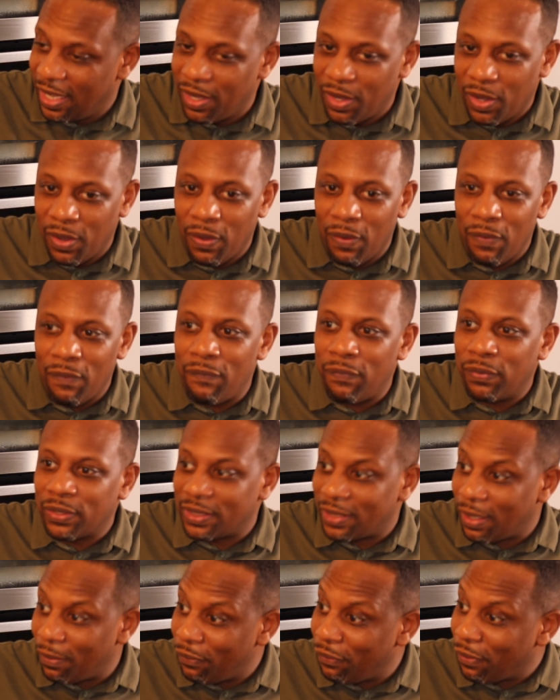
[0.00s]
Yeah. for
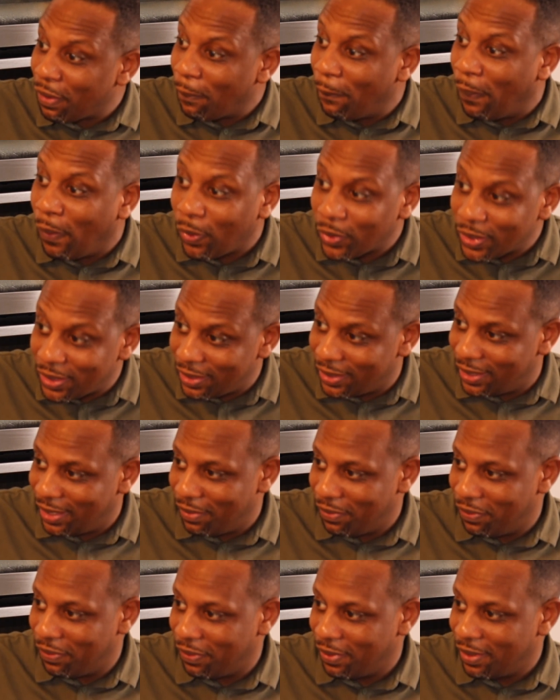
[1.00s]
something positive